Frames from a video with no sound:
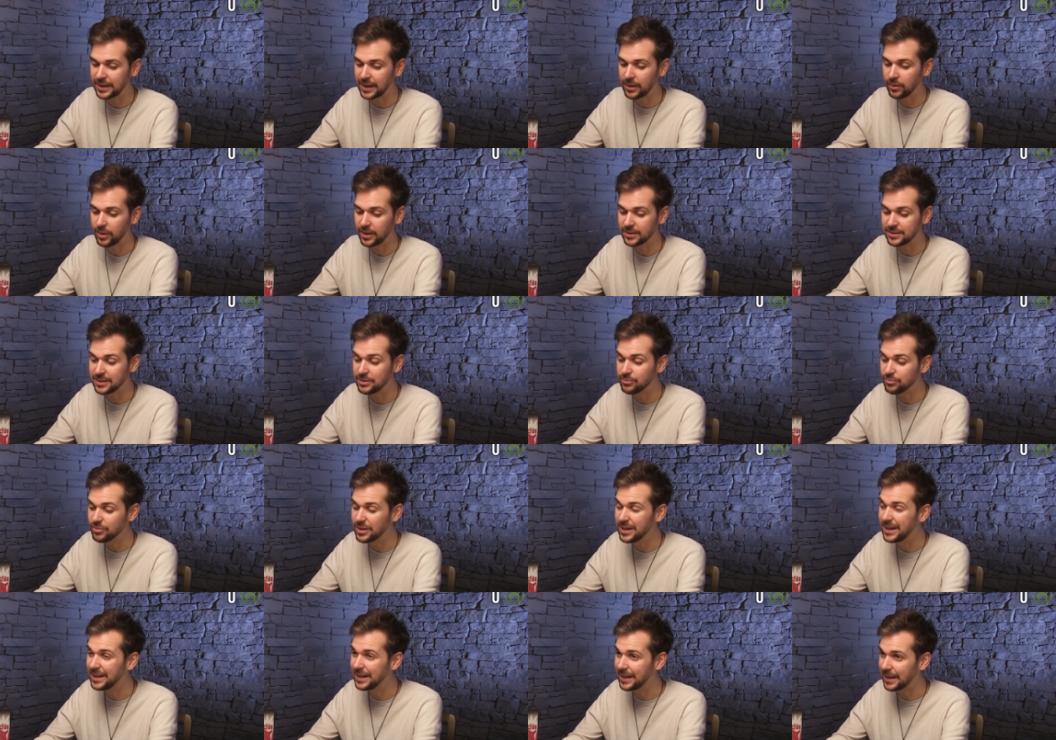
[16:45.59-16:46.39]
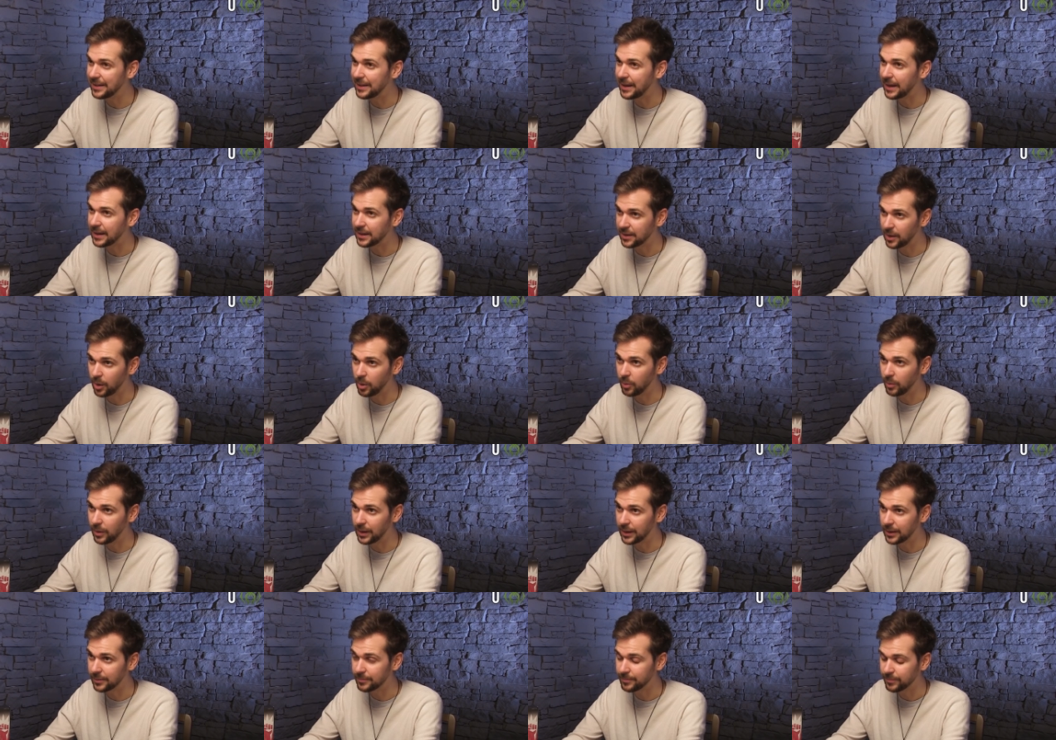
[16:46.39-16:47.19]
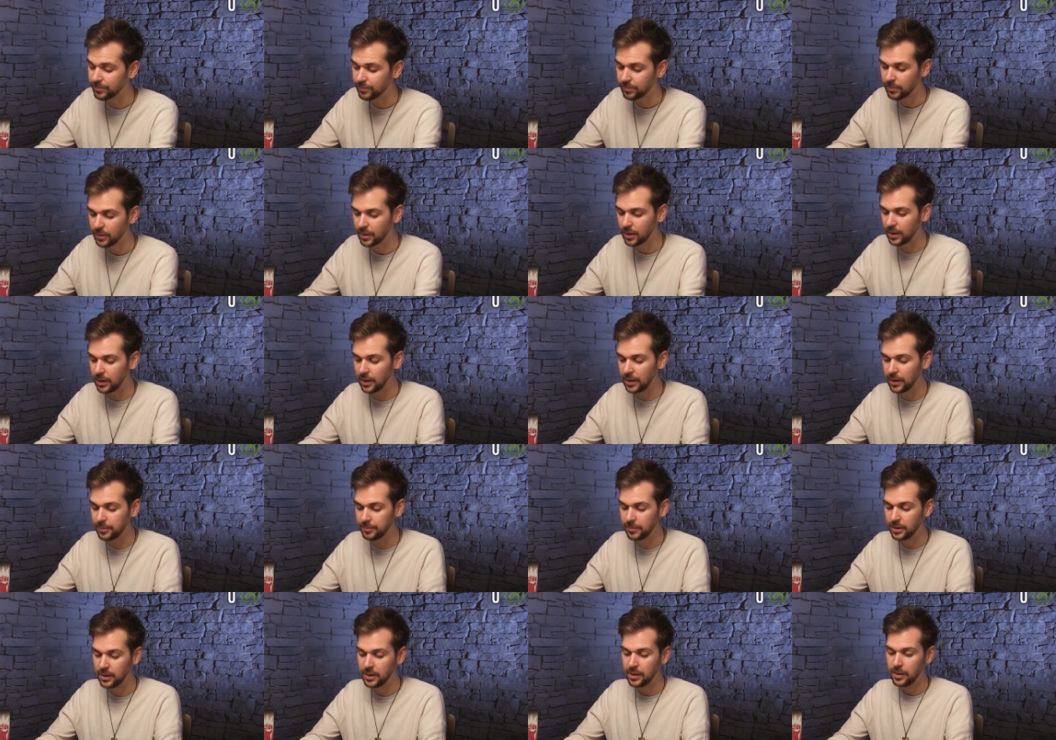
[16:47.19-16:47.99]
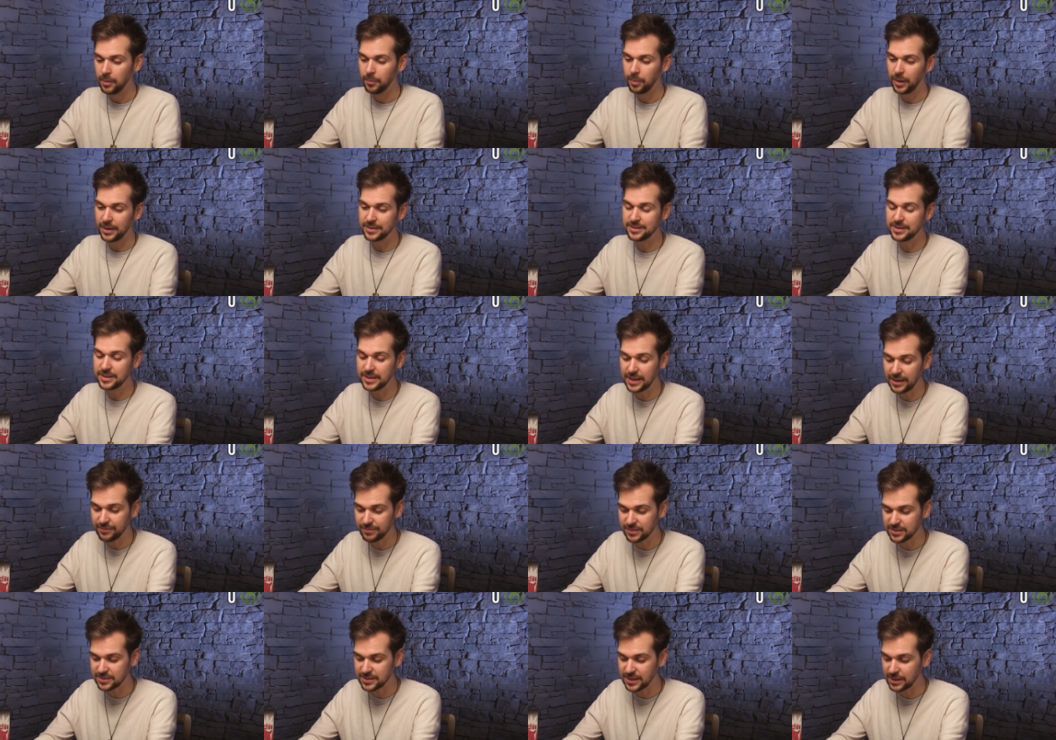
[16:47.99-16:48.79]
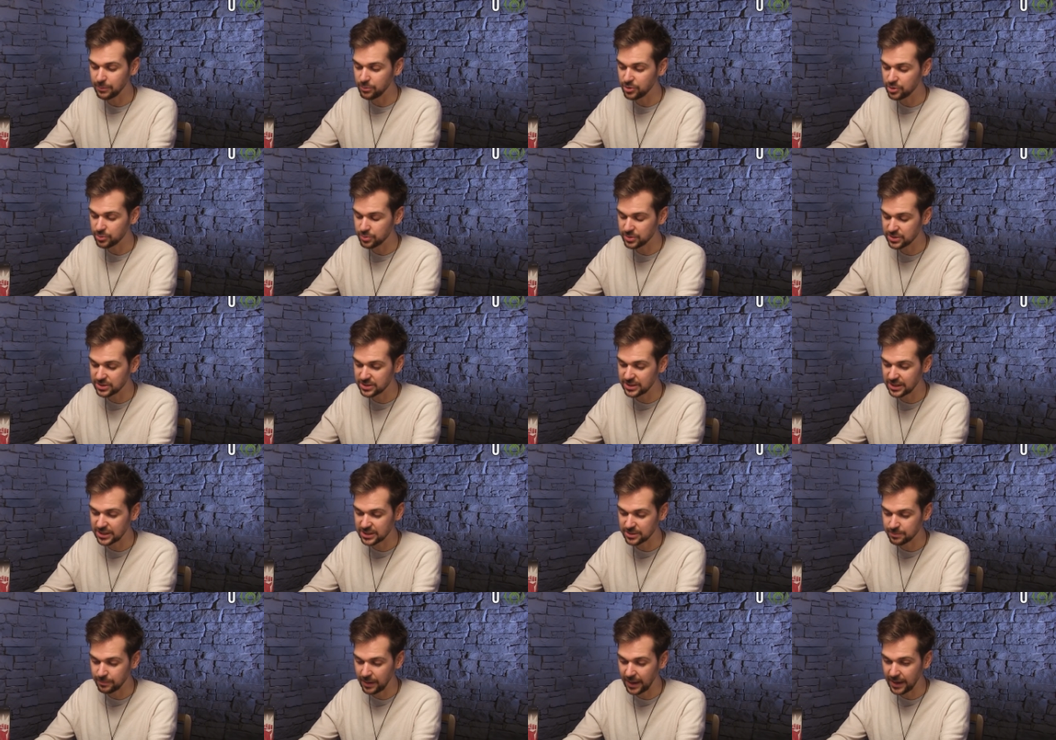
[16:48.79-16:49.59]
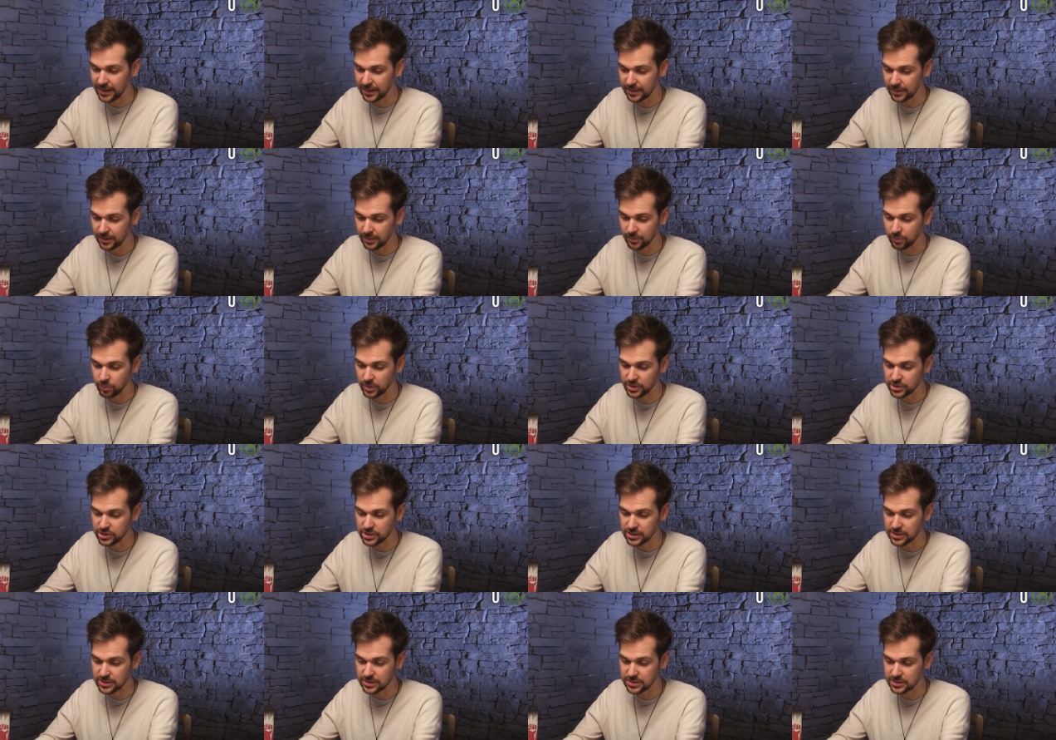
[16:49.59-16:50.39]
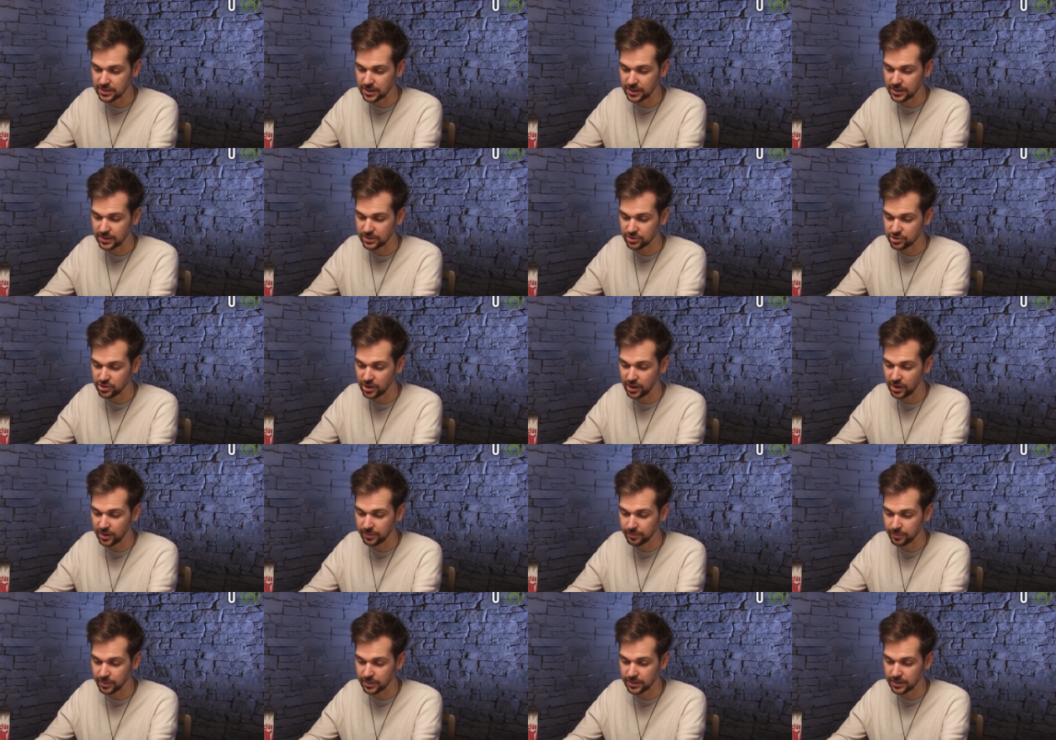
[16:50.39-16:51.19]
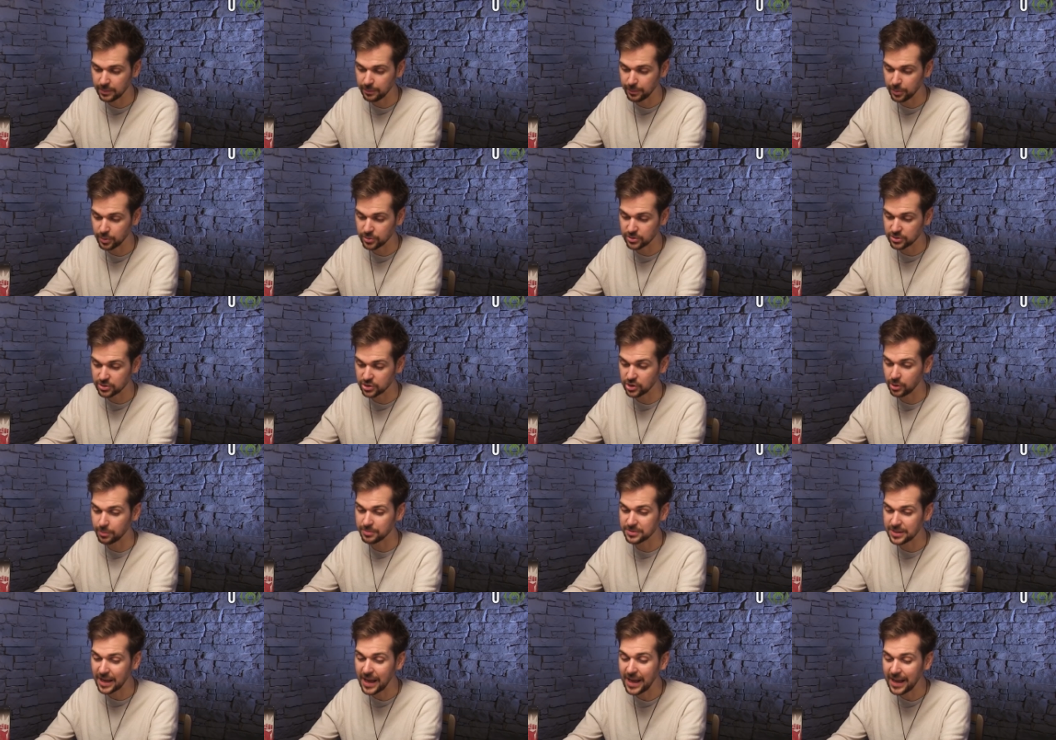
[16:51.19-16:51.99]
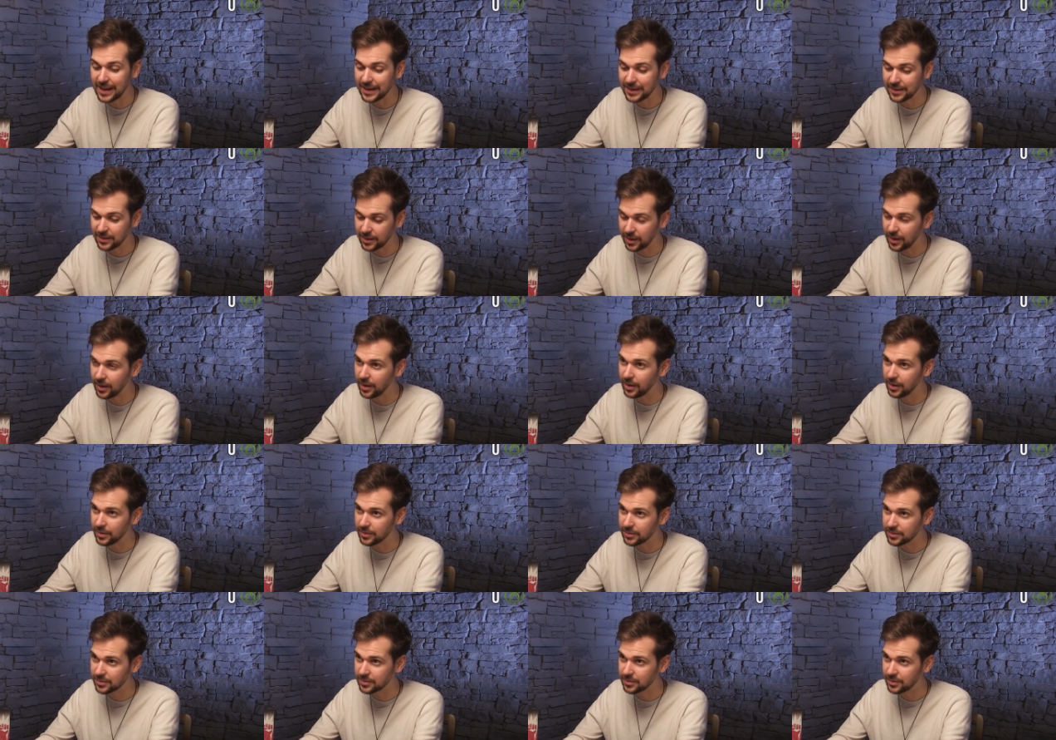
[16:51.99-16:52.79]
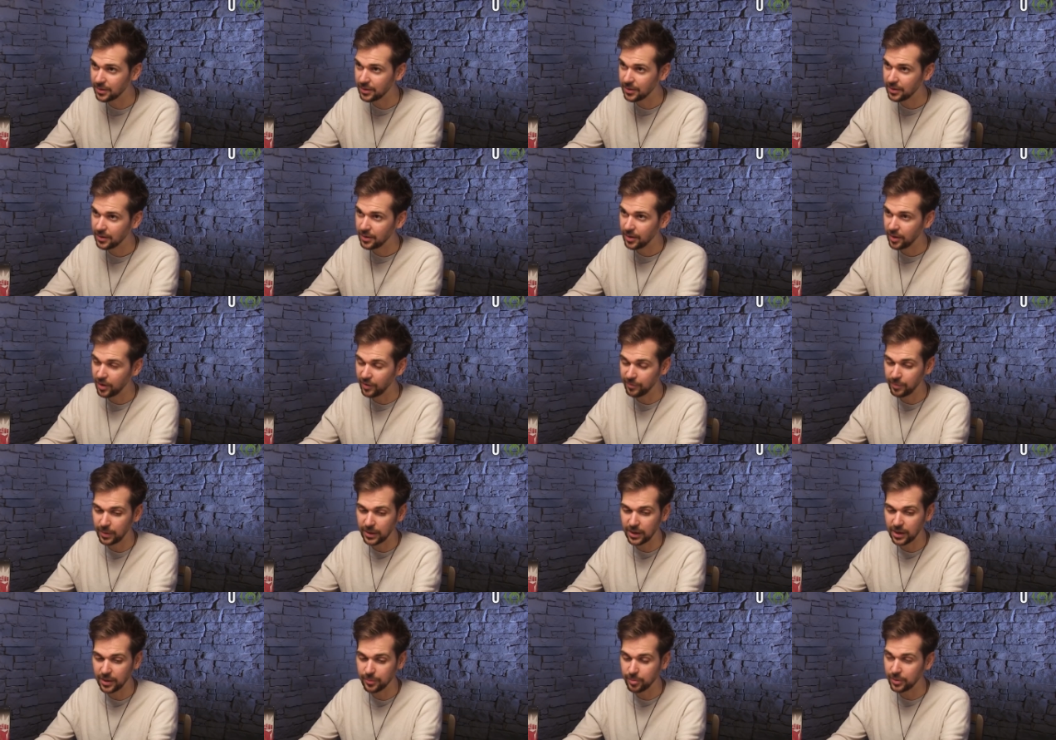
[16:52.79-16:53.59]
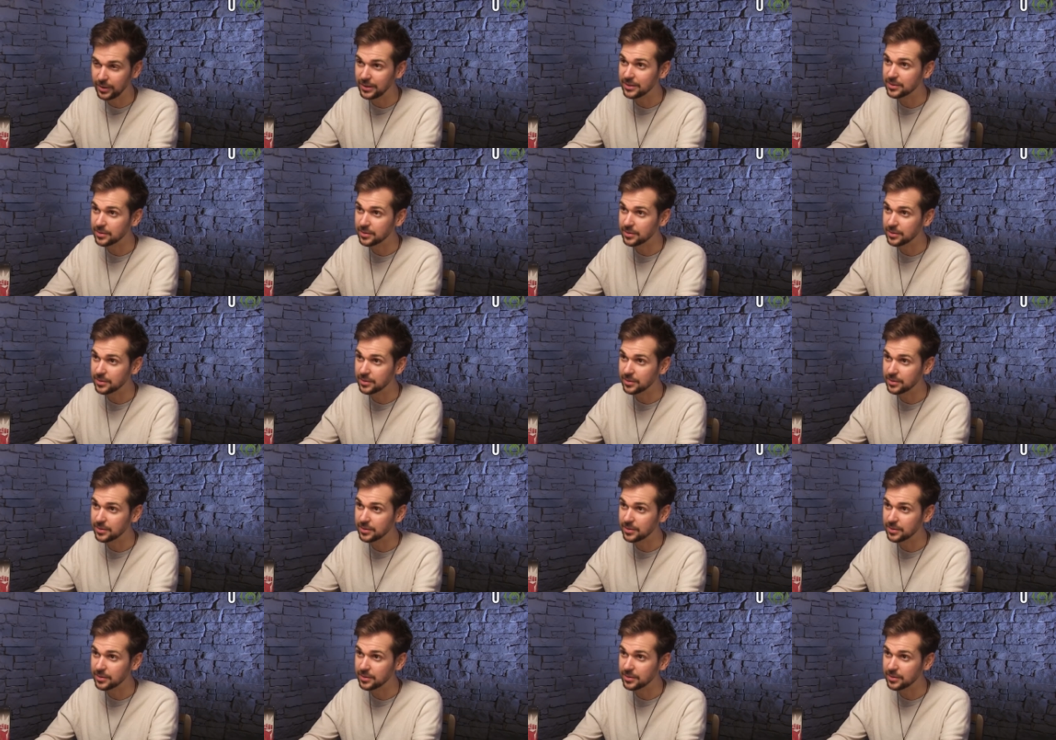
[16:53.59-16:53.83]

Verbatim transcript: Now mm. I hmm. didn't really get that going, um, but I did have this thing which was six mana, which is an enchantment that puts the top ten cards of my library